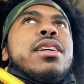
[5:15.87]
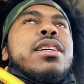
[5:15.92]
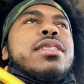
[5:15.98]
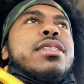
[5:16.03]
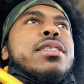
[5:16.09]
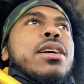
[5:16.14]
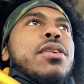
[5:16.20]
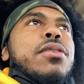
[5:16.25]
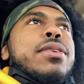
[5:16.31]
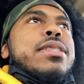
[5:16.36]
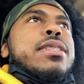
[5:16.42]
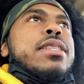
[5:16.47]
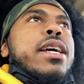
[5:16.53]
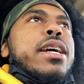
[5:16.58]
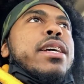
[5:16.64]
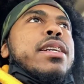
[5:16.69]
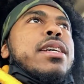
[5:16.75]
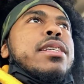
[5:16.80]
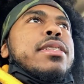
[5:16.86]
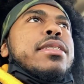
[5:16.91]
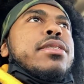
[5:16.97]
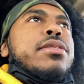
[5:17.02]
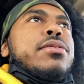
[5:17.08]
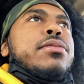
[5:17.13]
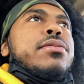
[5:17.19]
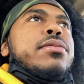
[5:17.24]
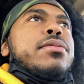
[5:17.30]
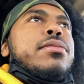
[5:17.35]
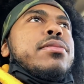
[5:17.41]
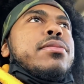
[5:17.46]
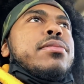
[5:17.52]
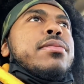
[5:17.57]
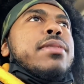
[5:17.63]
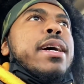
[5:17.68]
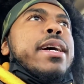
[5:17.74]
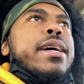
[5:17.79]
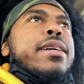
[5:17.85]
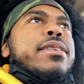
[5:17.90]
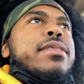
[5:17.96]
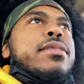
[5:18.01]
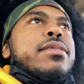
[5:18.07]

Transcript: so it's taking us to like